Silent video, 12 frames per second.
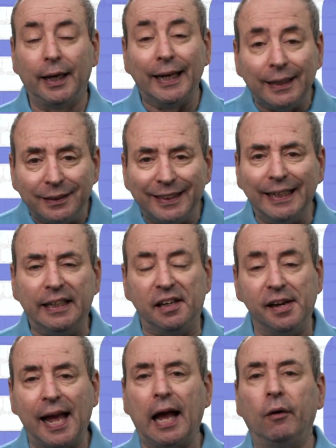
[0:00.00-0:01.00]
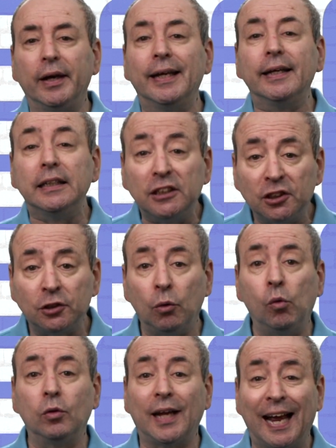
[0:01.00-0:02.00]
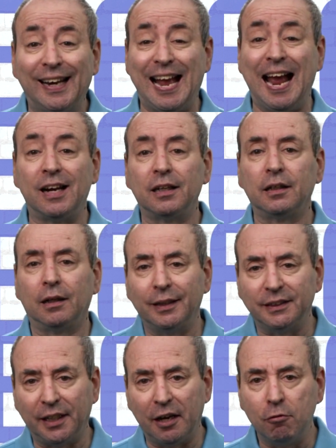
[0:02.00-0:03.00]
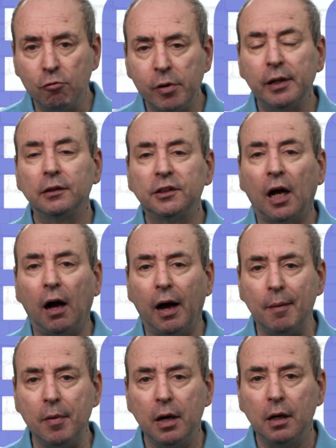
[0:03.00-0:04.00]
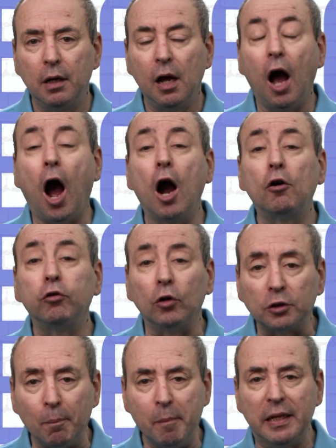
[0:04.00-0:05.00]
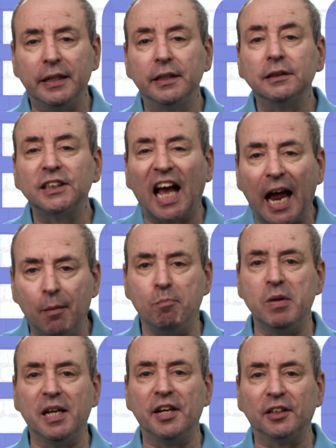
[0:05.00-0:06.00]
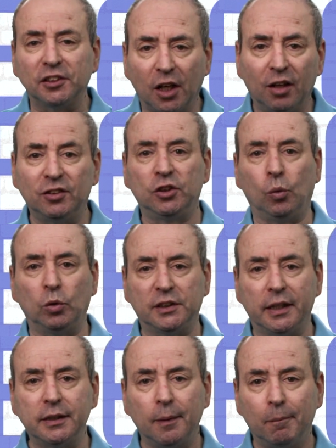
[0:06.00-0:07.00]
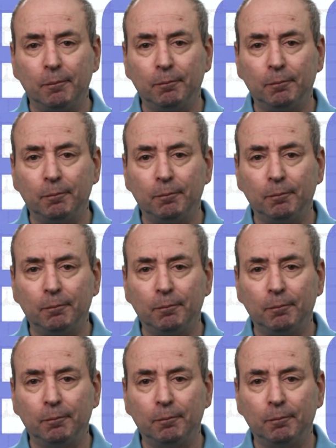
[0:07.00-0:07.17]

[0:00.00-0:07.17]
Indeed, now it is stored and analysed in real time across millions and millions of sources.